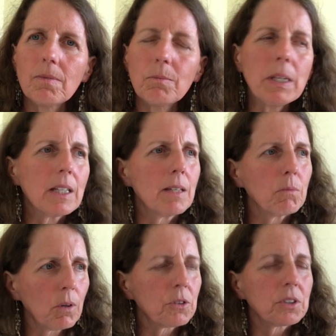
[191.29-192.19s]
being
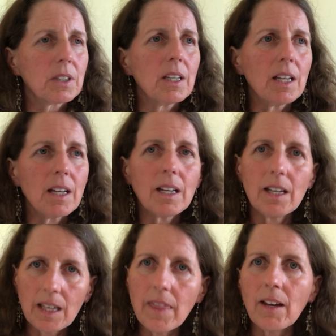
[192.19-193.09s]
immersed
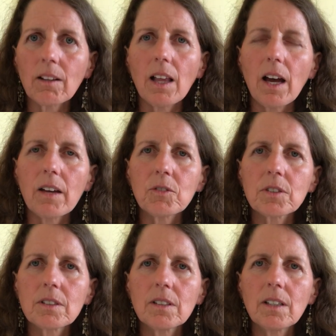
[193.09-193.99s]
in their
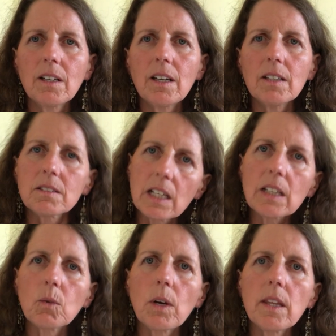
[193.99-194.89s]
lives, seeing
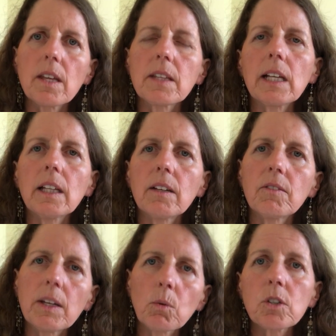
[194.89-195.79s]
the way that they live.
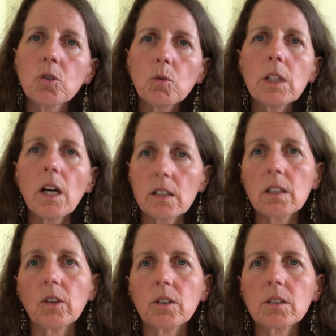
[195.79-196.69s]
They were the street
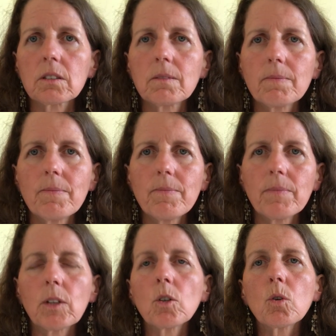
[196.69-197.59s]
hustlers.
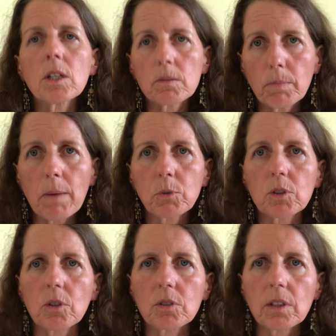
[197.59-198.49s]
They're known as
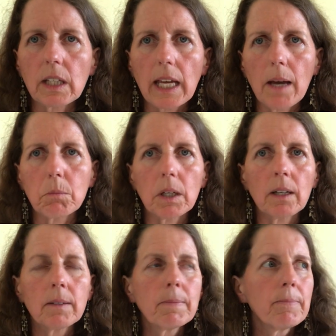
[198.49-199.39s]
bumpsters in the Gambia.
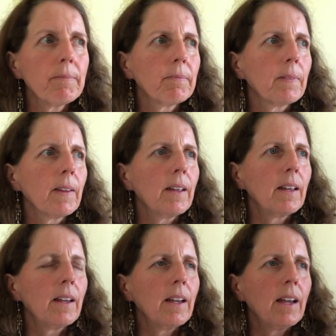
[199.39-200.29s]

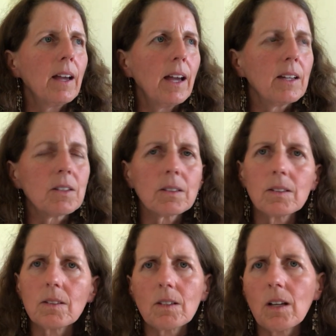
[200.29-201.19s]
And
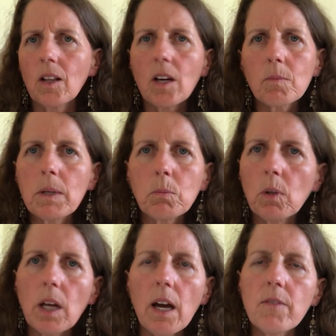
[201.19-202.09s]
a lot of people
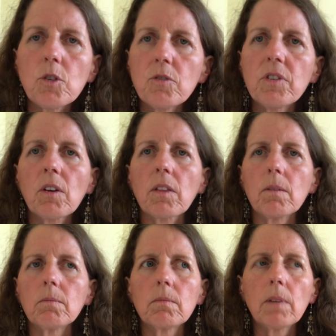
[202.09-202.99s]
will have you fear
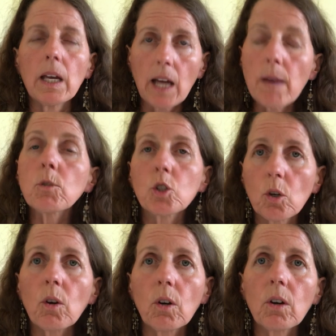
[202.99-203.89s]
them. And I'm
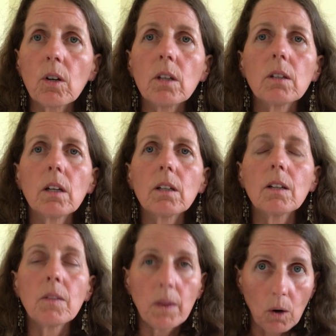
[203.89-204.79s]
sure
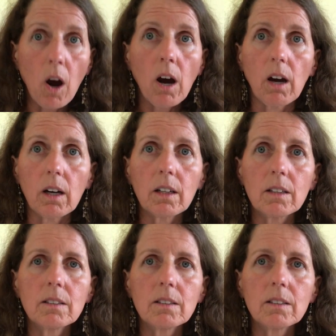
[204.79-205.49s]
there are